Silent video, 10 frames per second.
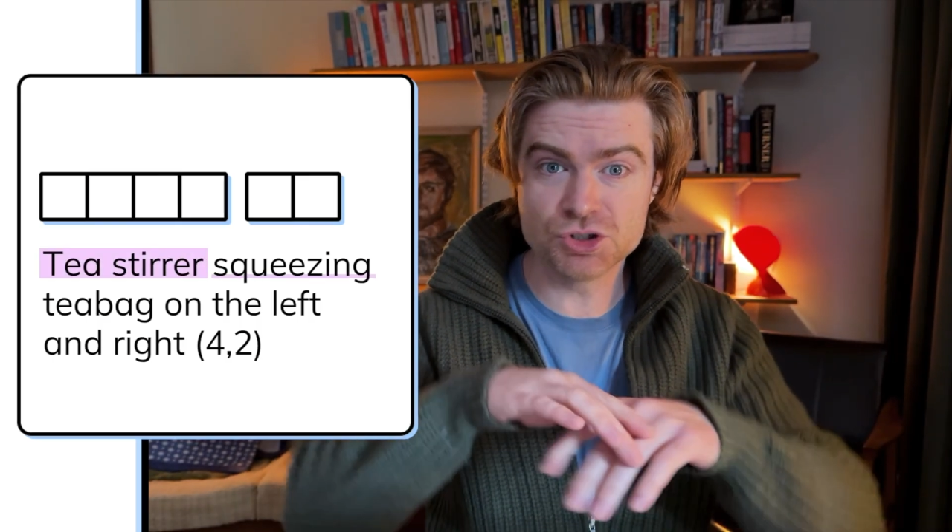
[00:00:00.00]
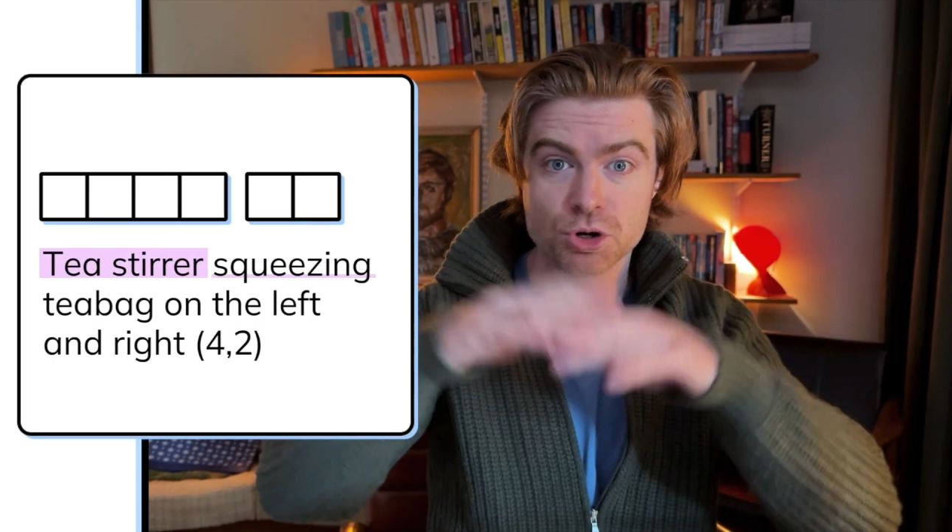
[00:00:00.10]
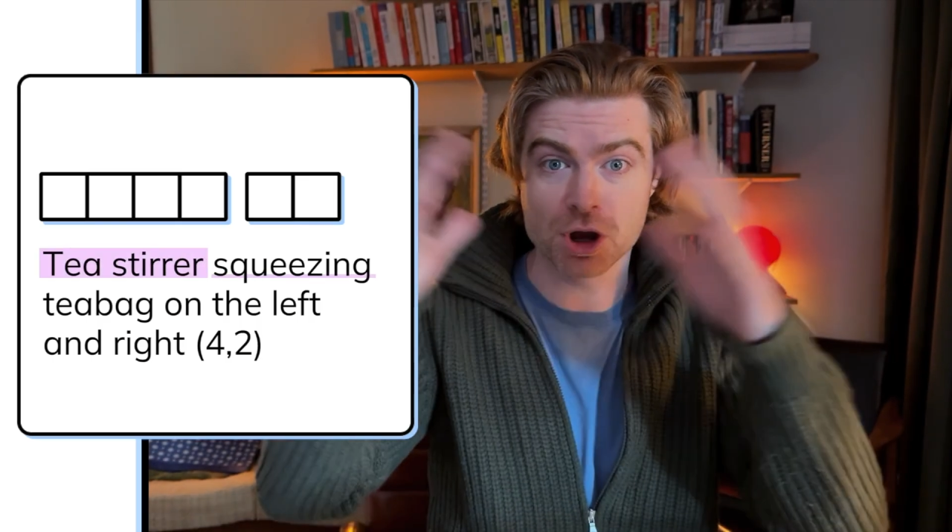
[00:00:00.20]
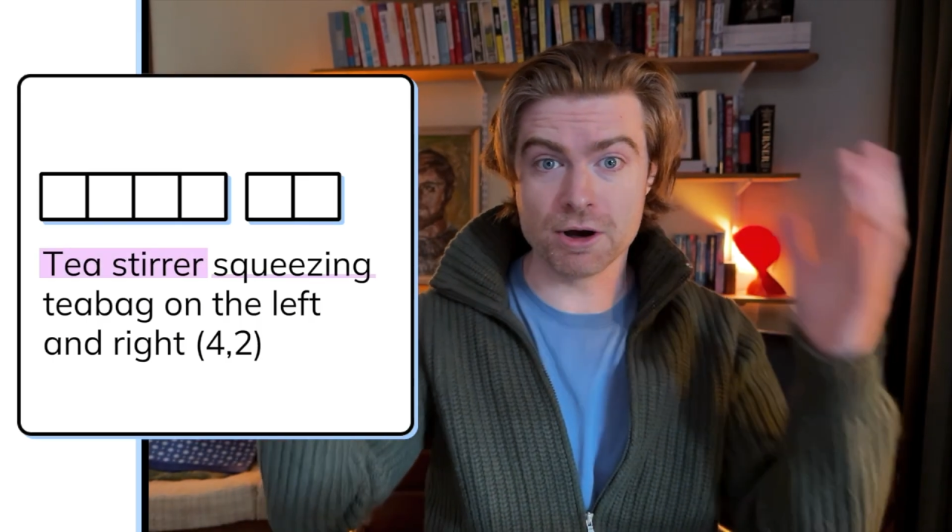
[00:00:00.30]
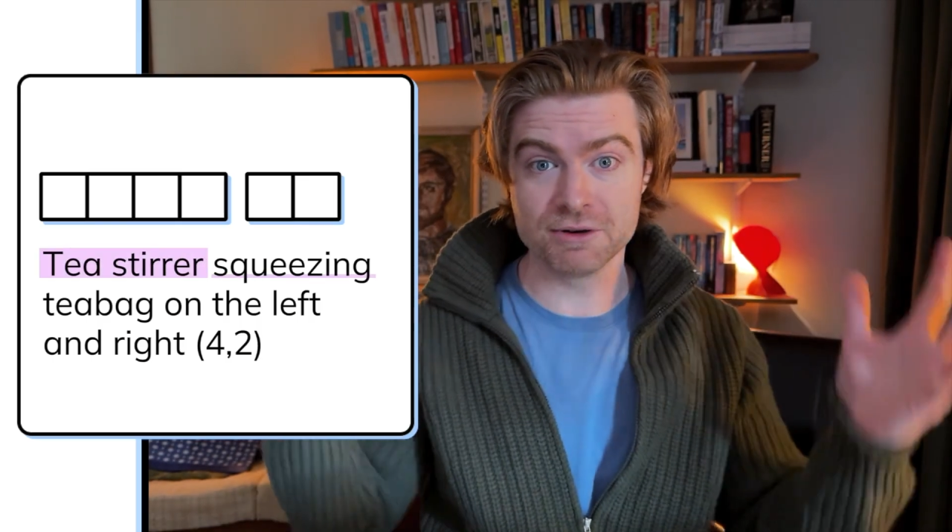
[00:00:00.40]
or
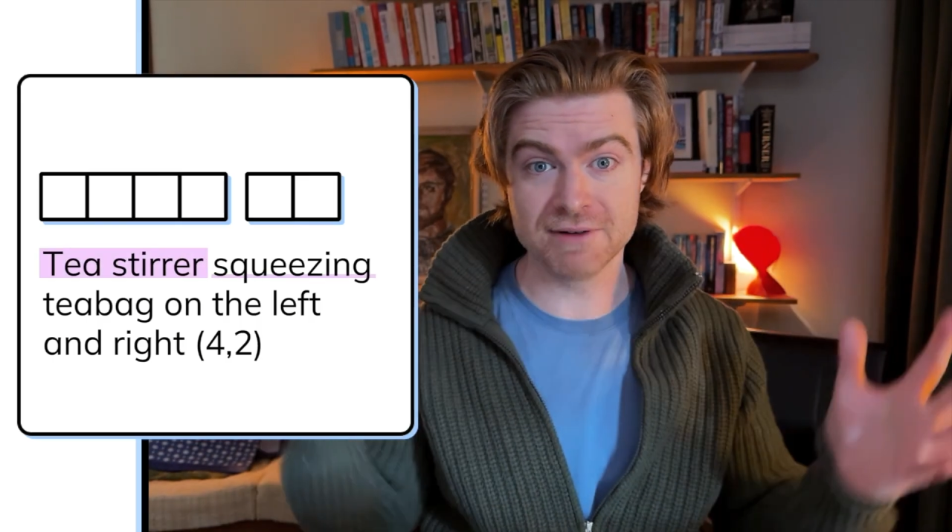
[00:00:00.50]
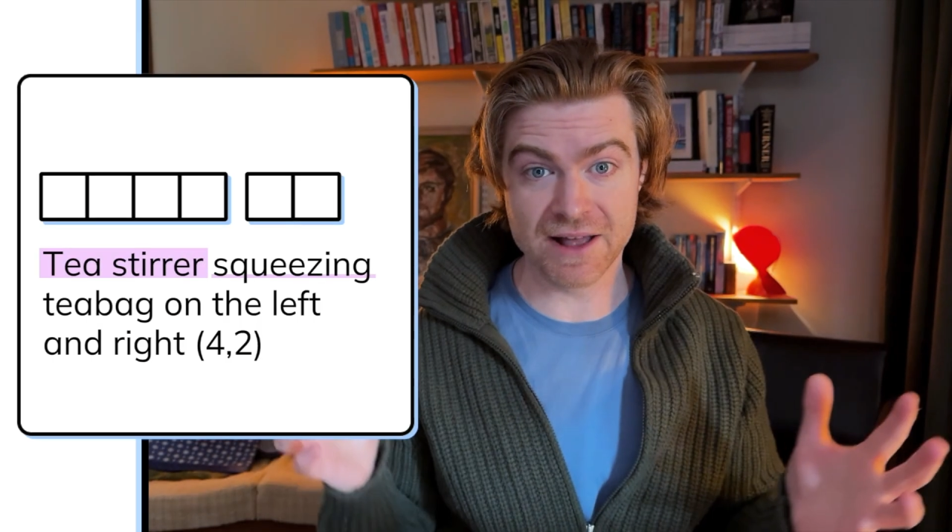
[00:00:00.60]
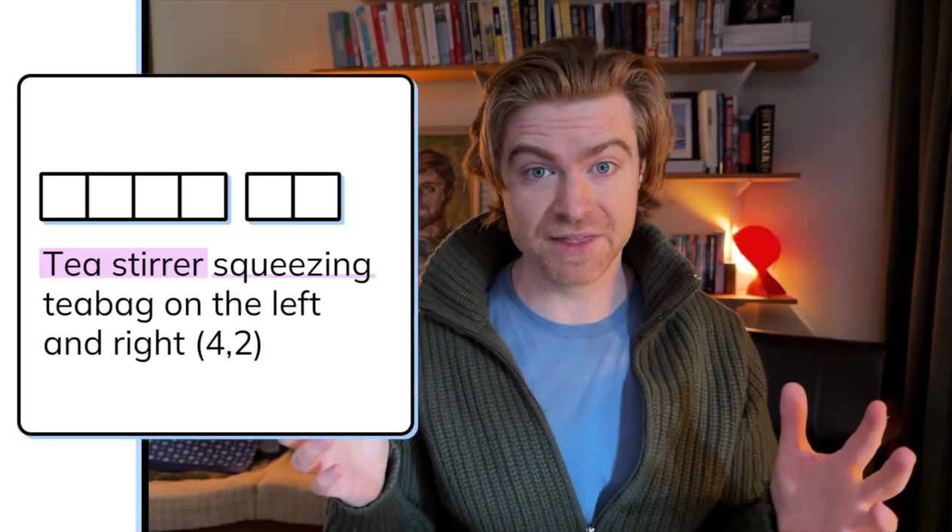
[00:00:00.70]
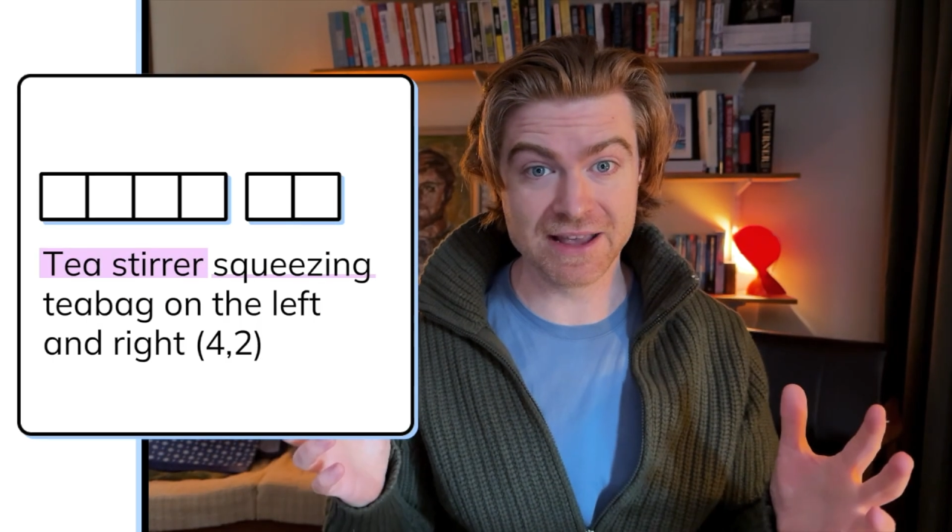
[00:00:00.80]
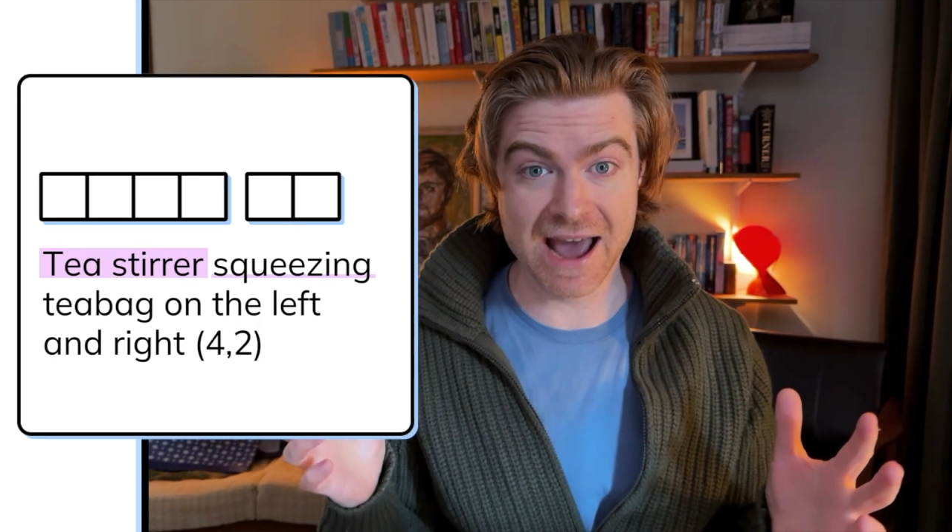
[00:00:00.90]
go
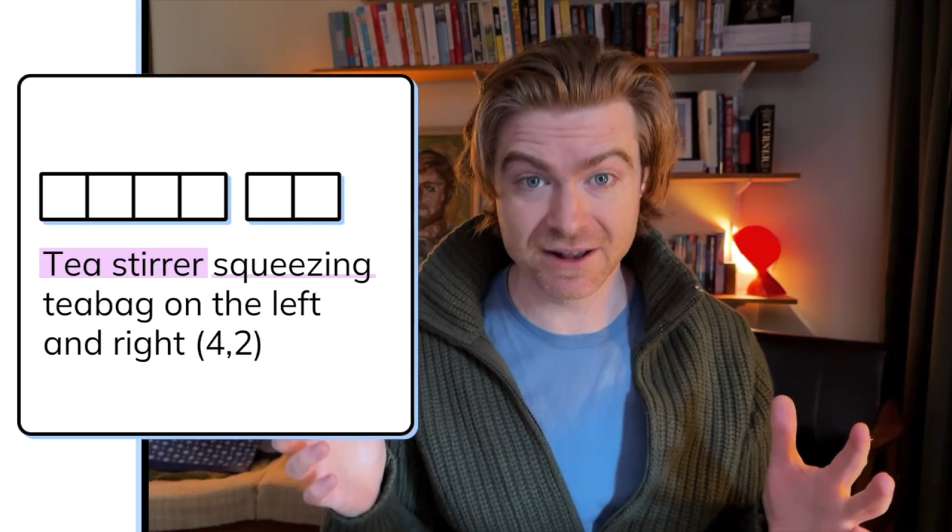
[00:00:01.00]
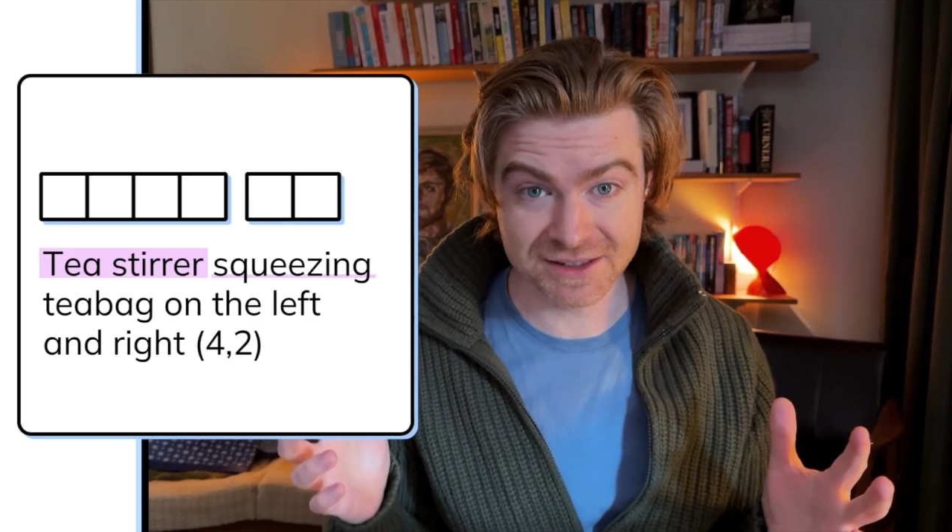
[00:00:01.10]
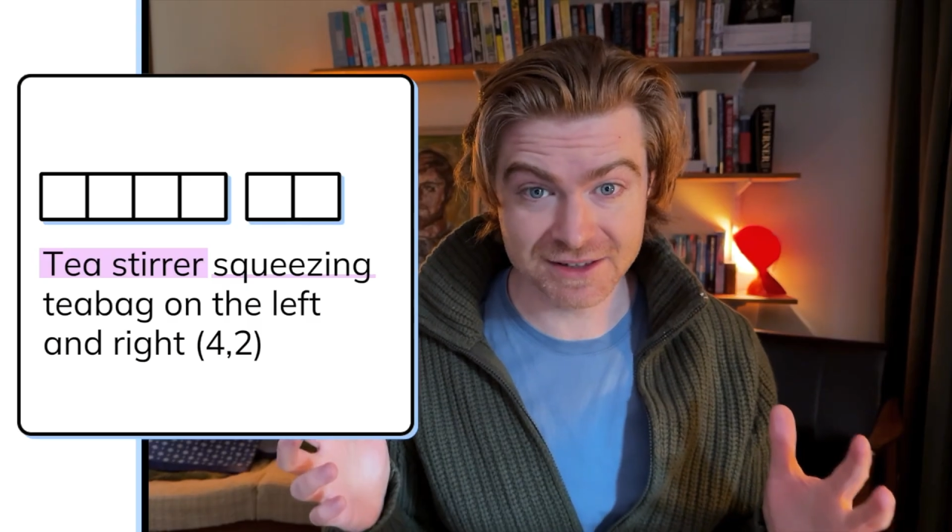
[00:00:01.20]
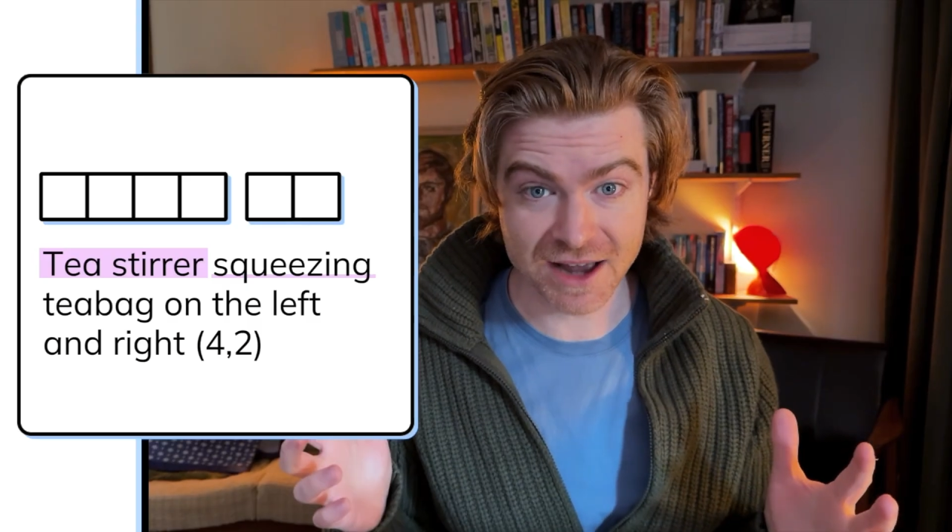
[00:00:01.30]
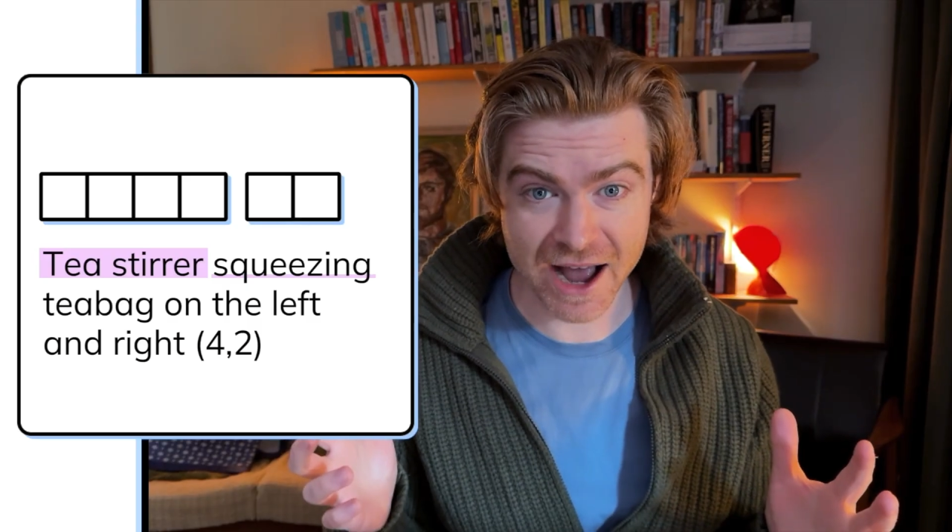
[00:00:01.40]
around the
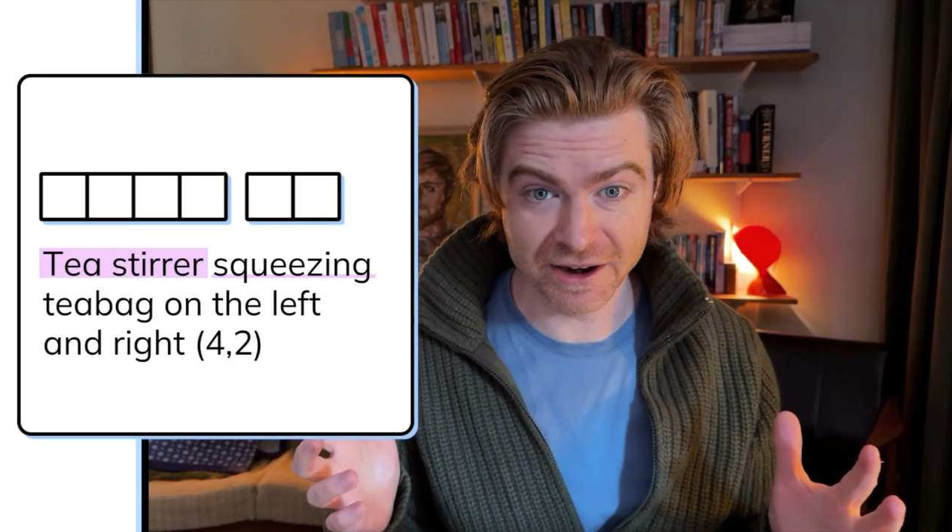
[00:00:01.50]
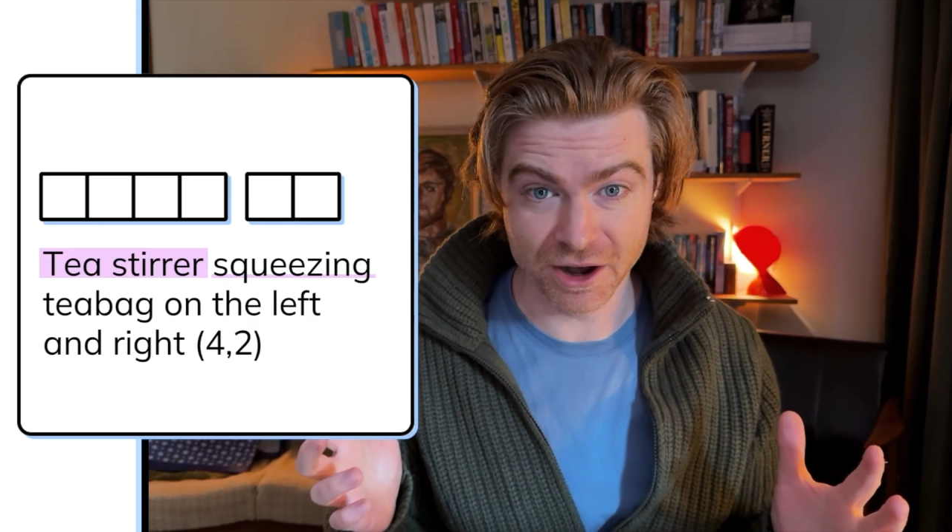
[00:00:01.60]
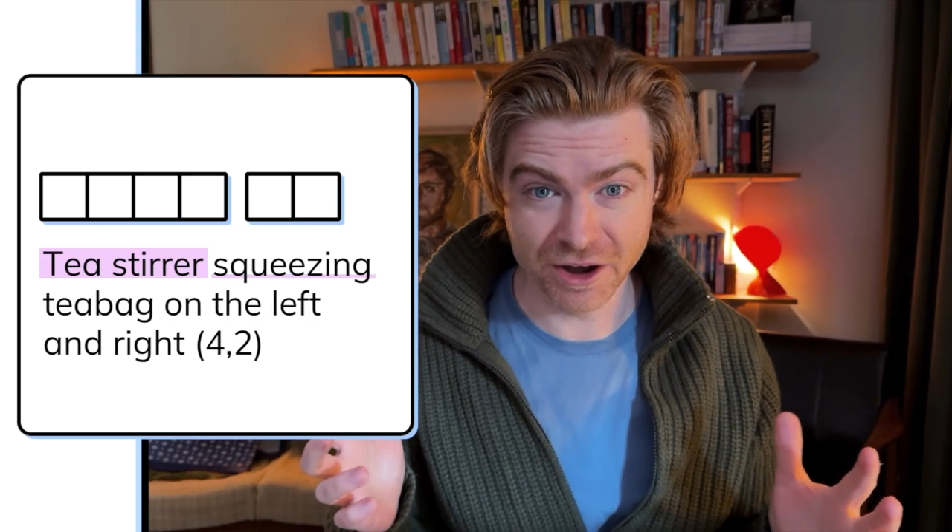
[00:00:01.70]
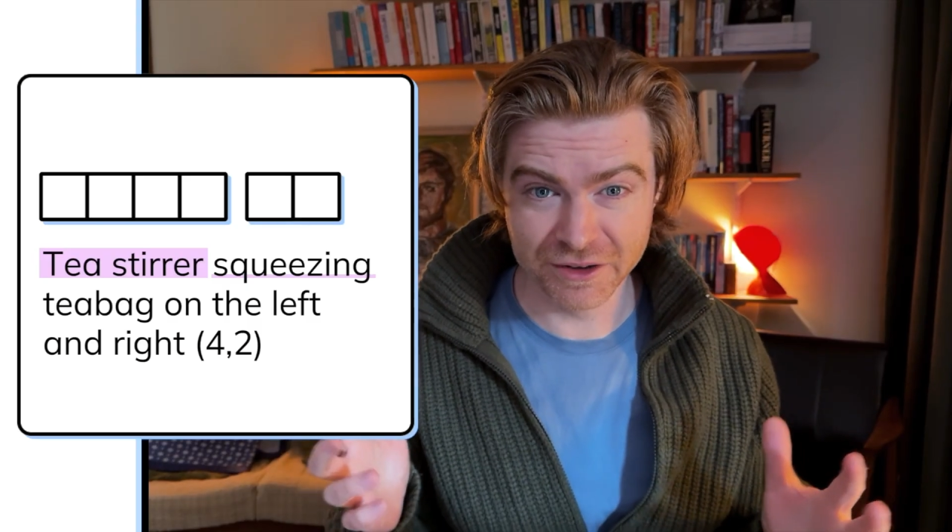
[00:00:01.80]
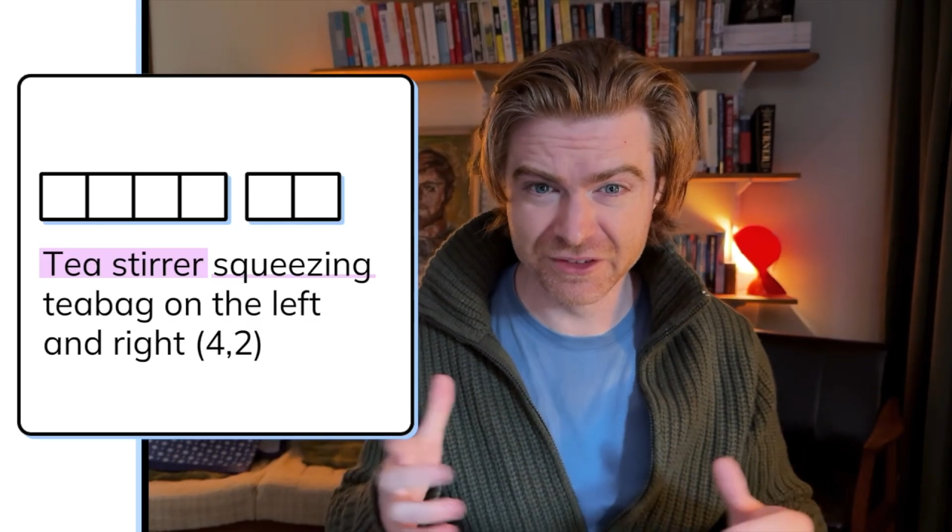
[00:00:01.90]
outside
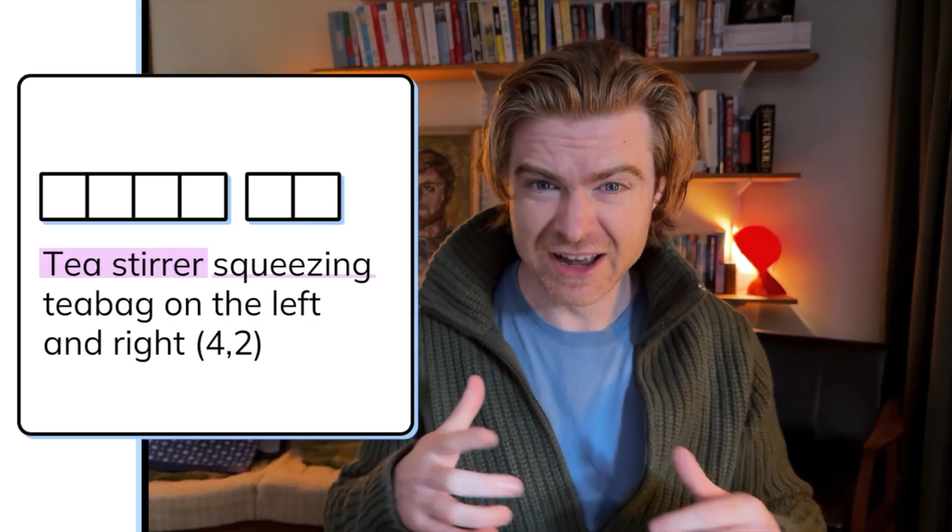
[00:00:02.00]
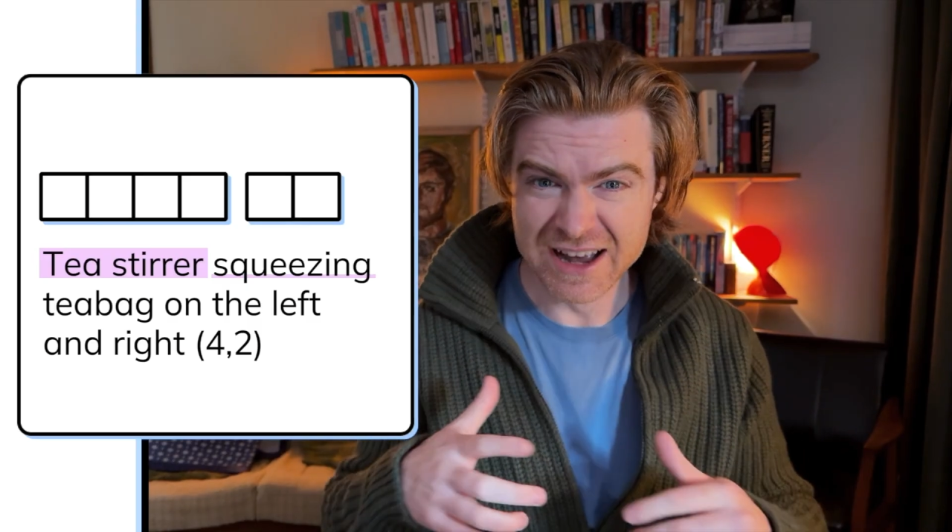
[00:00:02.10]
of